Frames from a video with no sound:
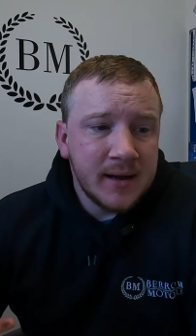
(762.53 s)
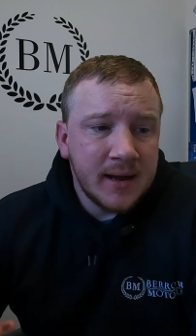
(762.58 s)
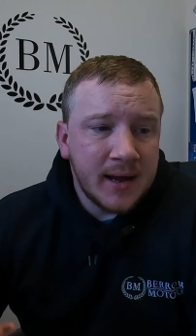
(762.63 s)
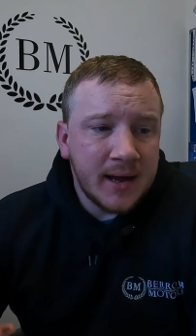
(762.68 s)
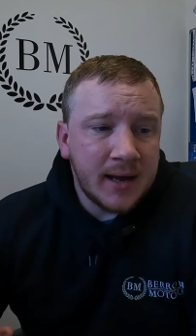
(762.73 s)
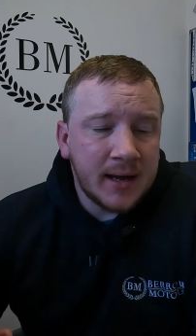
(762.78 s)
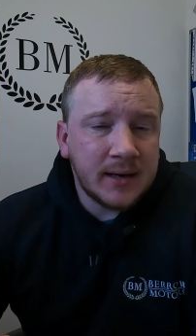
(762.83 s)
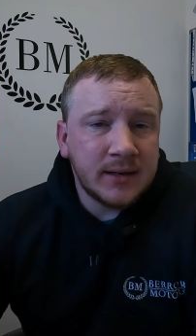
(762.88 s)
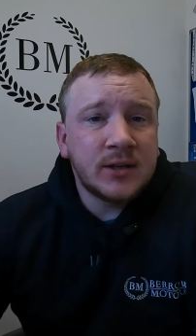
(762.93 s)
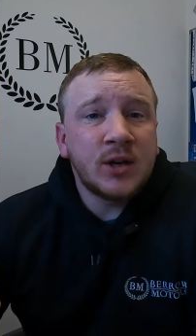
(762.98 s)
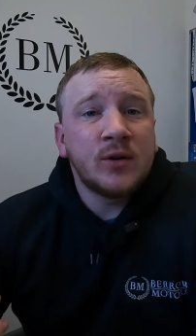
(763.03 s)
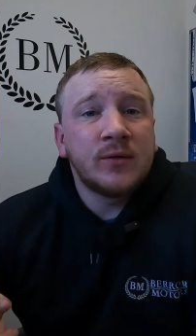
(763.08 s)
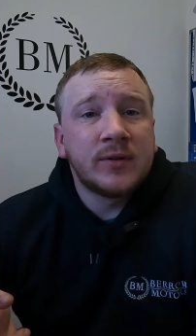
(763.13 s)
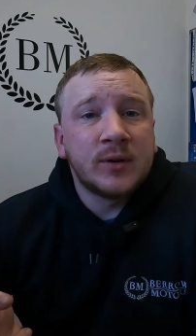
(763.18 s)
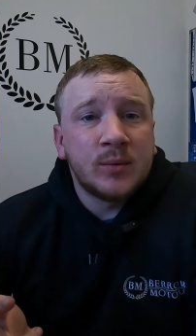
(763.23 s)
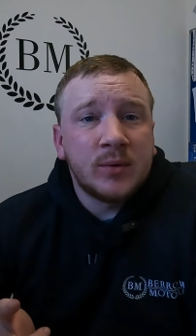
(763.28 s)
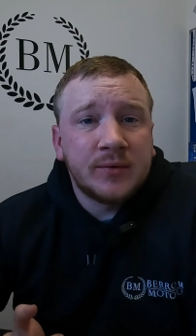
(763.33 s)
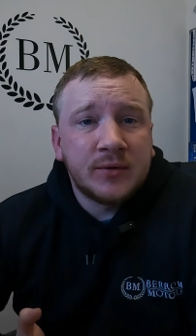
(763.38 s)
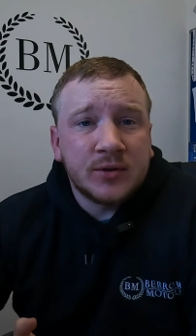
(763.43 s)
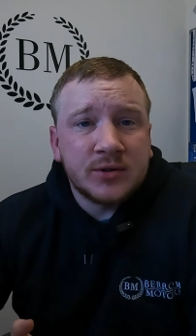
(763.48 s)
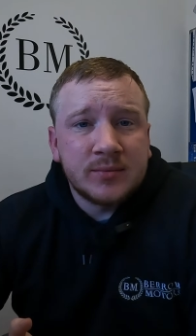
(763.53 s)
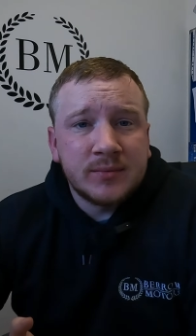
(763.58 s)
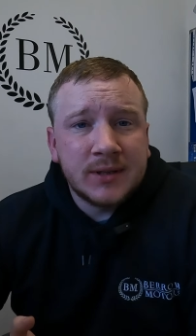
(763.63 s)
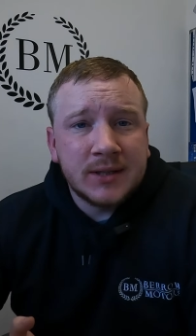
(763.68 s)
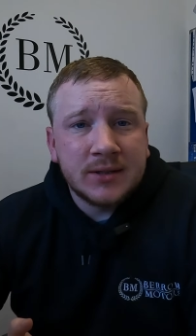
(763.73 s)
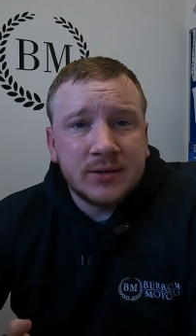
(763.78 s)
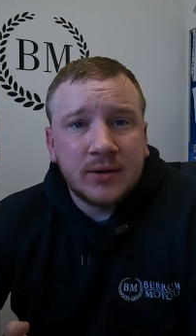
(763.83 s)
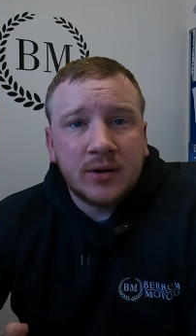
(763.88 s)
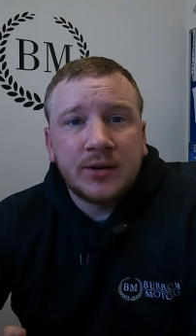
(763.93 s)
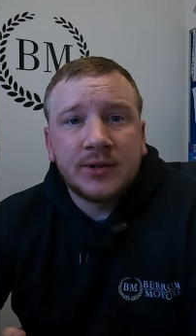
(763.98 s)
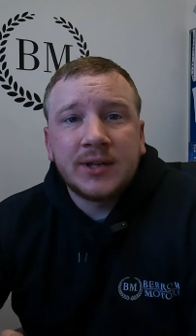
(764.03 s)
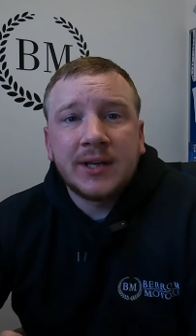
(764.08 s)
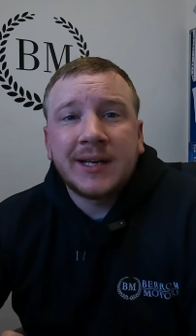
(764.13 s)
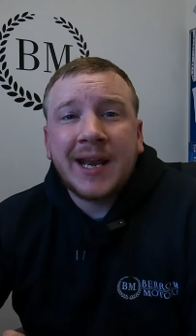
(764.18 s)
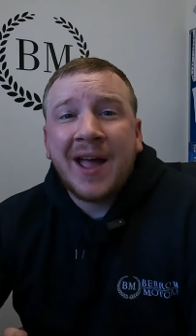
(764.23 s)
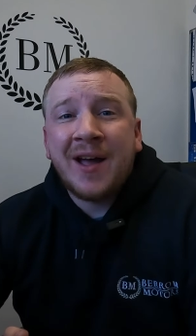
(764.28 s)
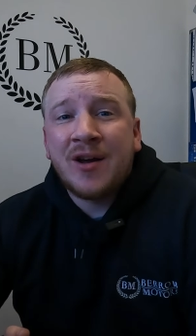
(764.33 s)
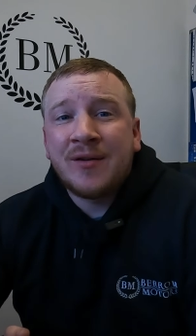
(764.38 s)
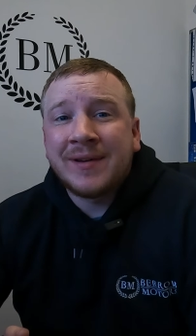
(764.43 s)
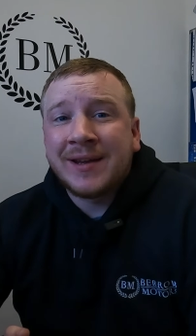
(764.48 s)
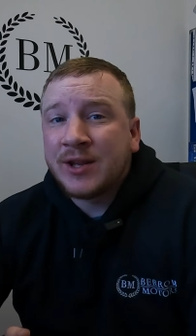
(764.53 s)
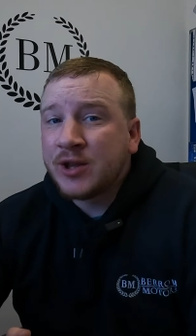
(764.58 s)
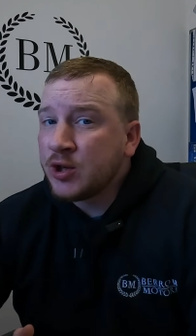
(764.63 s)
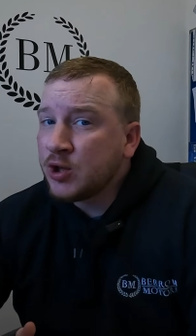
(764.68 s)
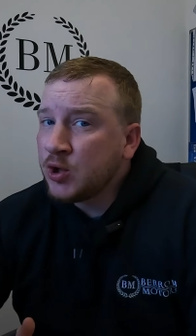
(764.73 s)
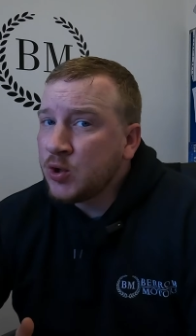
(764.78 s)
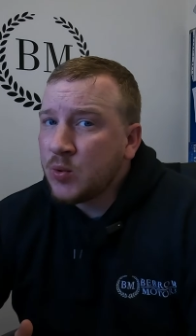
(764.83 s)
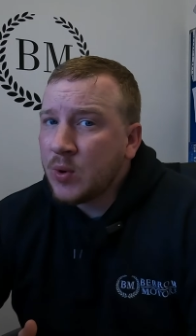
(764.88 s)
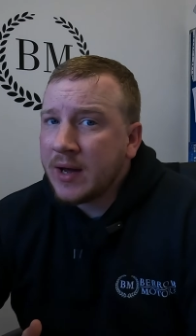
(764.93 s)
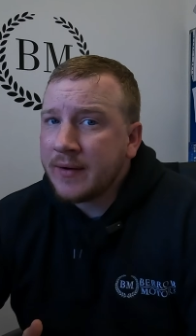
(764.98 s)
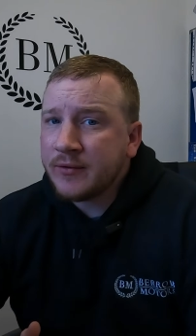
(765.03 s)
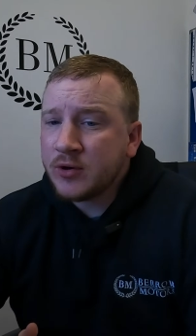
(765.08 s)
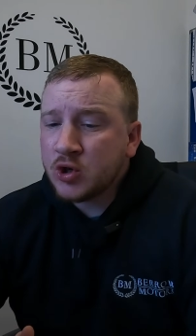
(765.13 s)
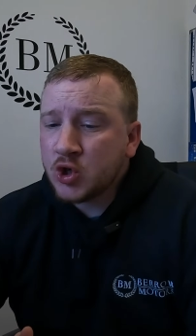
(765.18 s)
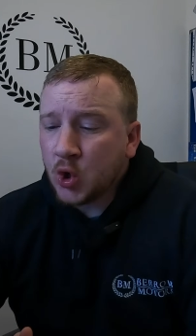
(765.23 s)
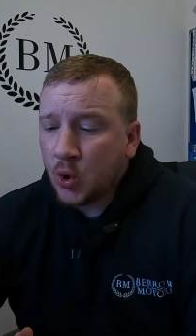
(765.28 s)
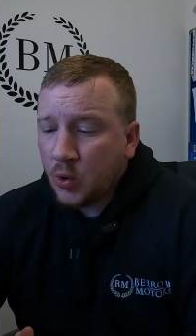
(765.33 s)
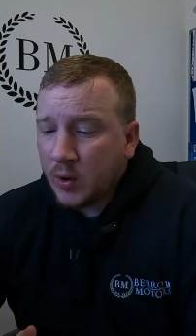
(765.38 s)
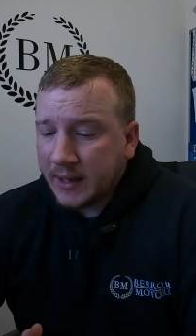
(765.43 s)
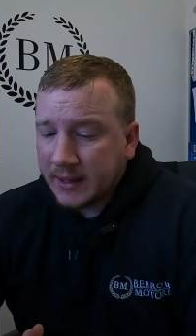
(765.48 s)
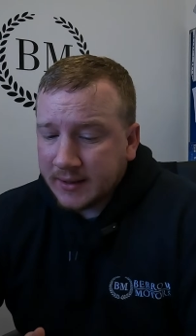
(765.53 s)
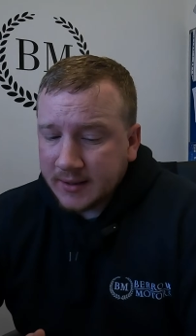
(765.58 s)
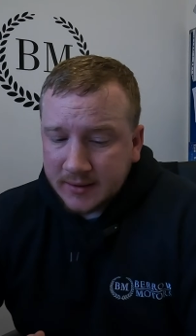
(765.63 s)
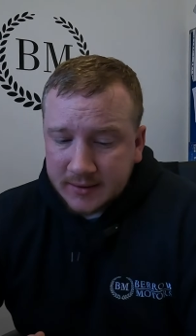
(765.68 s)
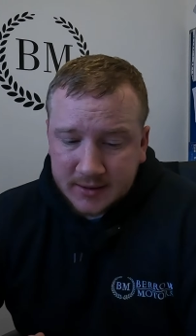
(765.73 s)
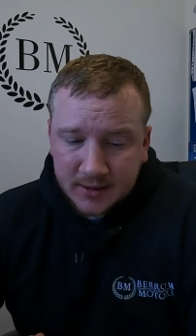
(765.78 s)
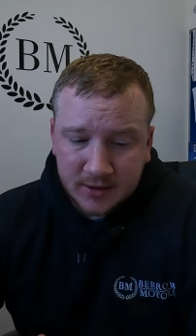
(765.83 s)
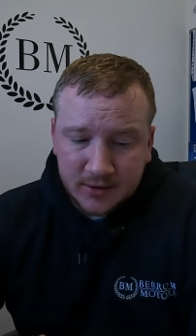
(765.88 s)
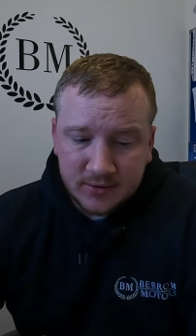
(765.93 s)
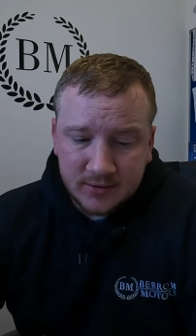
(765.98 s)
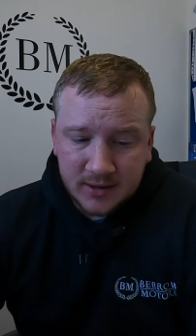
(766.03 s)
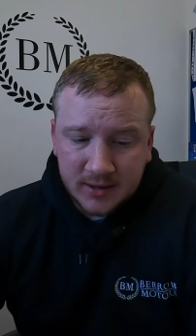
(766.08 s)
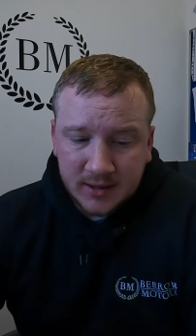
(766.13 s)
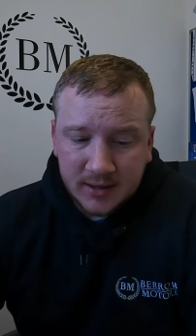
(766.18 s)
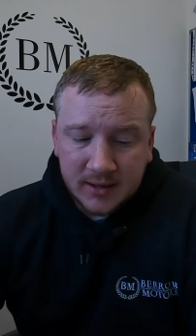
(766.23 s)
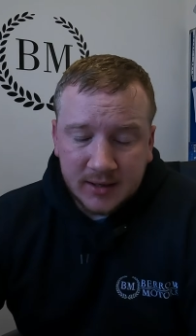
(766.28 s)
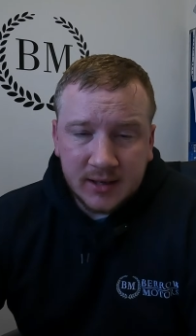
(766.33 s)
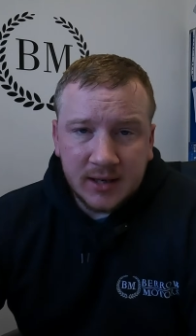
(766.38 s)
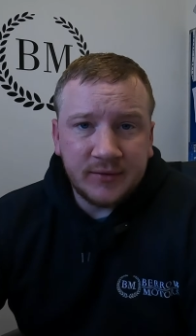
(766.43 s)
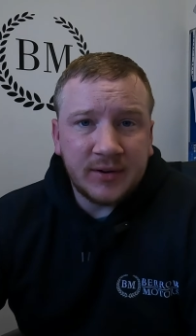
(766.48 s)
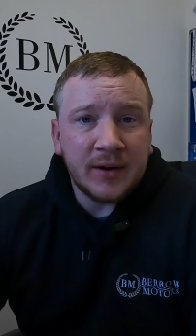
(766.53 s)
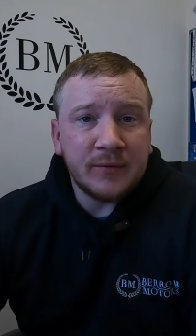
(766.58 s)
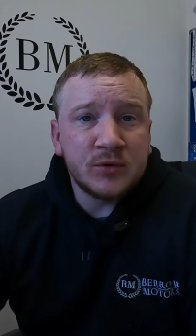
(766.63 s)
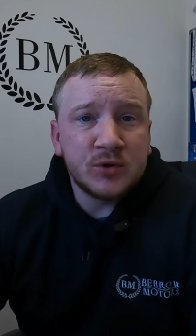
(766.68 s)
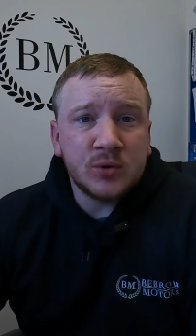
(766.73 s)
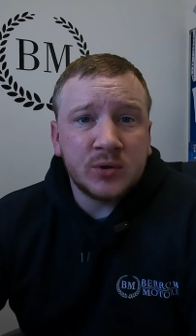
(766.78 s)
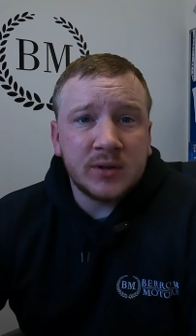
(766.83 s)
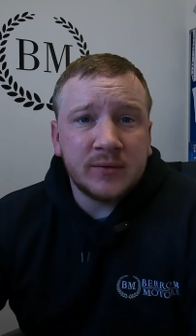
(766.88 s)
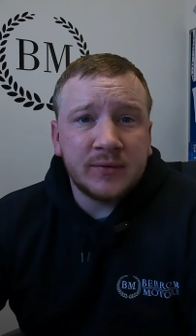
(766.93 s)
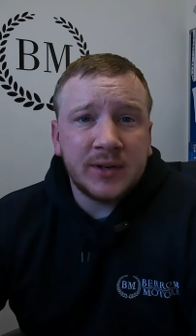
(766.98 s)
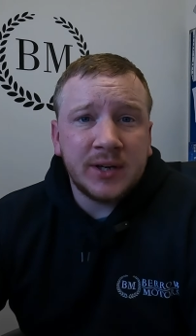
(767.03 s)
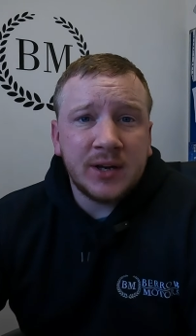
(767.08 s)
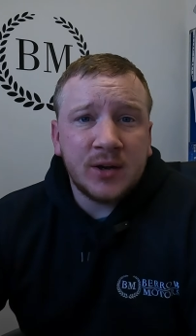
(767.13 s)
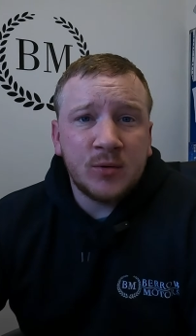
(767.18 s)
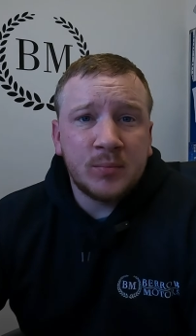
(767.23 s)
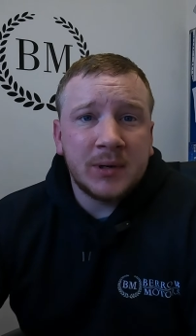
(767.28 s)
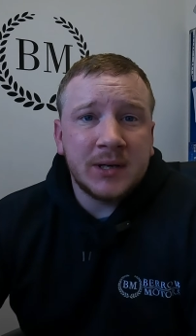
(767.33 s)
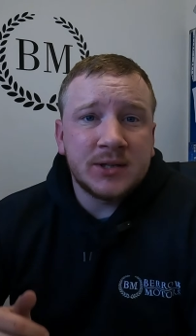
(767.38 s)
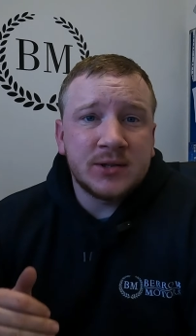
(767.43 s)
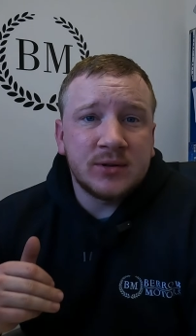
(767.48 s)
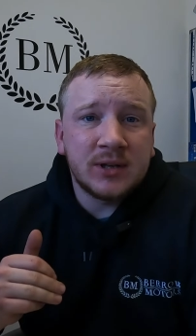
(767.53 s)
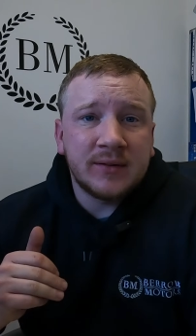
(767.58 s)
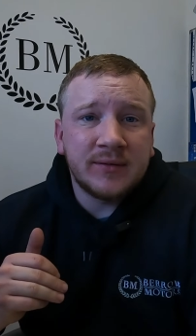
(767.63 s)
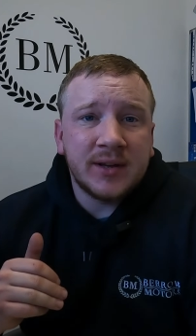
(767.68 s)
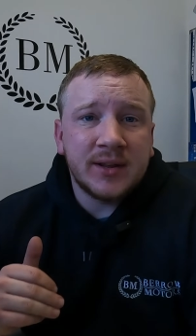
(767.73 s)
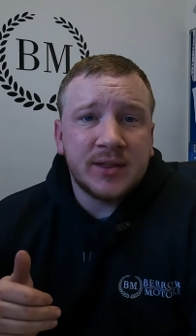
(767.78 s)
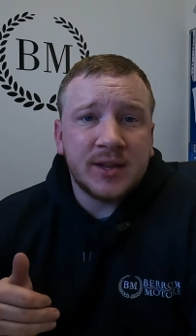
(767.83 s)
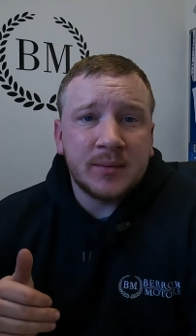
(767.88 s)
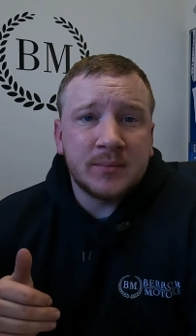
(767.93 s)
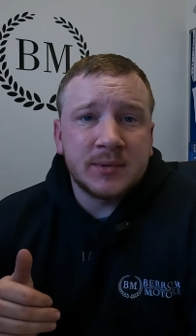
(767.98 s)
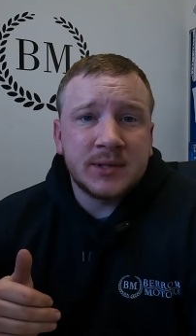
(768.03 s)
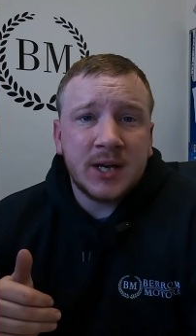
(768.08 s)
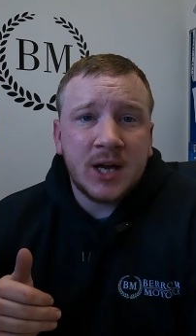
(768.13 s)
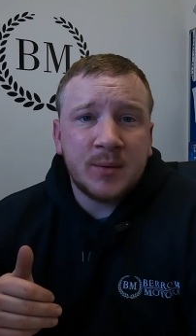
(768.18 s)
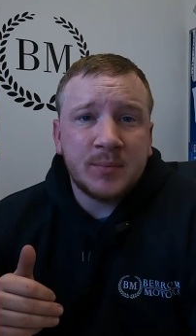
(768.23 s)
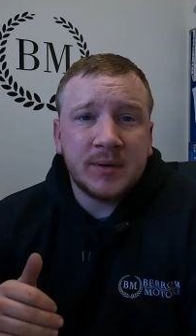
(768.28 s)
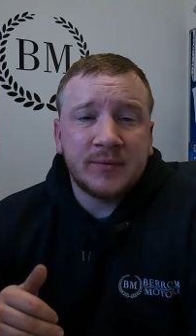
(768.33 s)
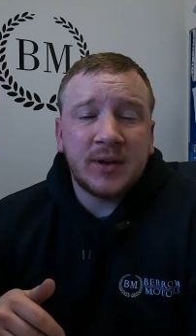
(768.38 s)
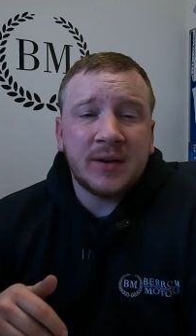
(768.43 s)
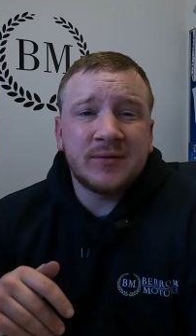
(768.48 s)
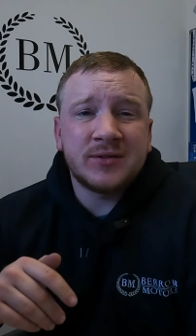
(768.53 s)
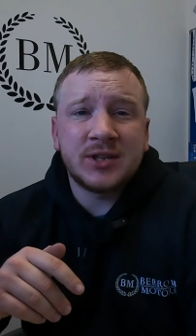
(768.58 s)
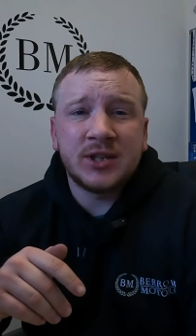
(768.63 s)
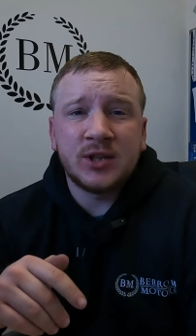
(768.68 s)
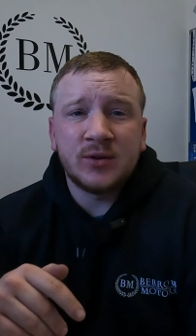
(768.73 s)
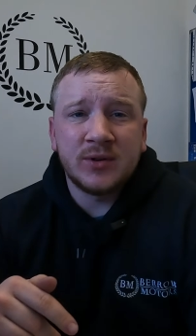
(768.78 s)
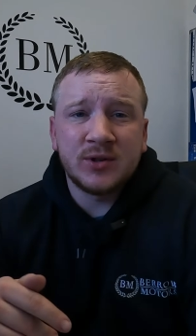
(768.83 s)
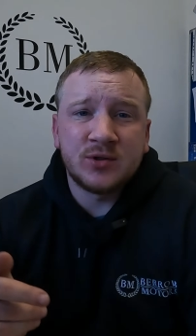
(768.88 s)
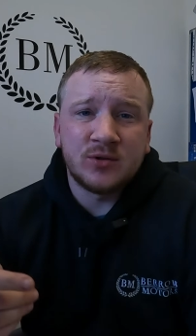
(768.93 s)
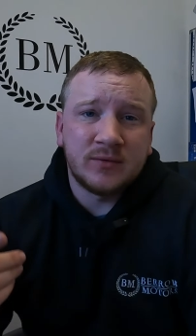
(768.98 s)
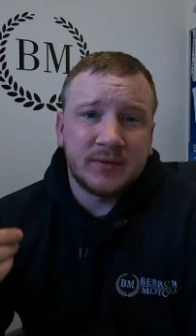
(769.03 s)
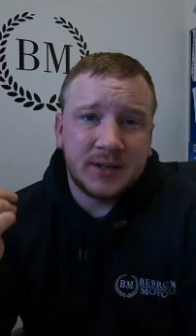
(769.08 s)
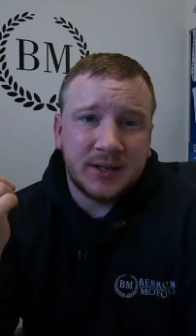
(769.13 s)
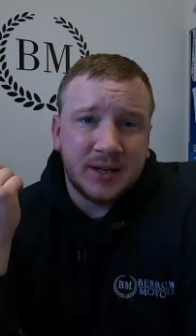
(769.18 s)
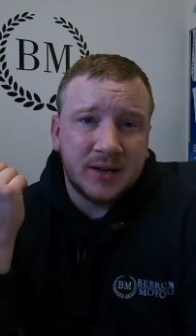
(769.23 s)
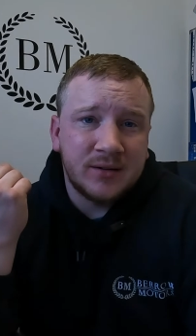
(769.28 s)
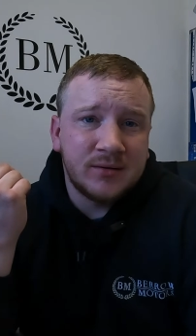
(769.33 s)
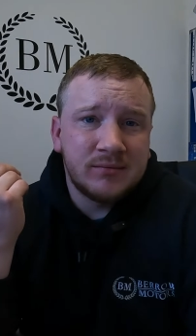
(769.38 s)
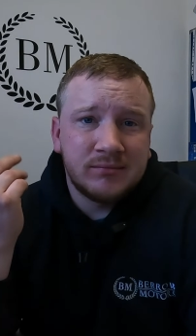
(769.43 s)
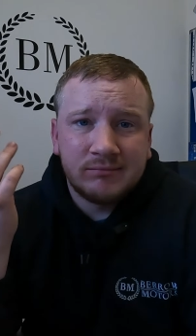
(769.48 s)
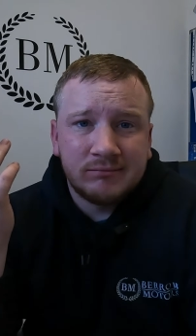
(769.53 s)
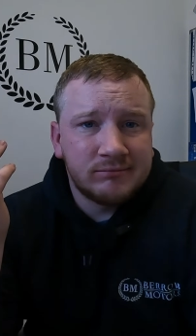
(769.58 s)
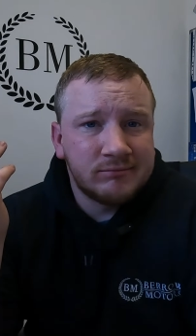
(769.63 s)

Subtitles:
And hopefully we've got some decent content out of it that you have enjoyed. So if you have enjoyed the video, please do give it a thumbs up. If you haven't seen the original video,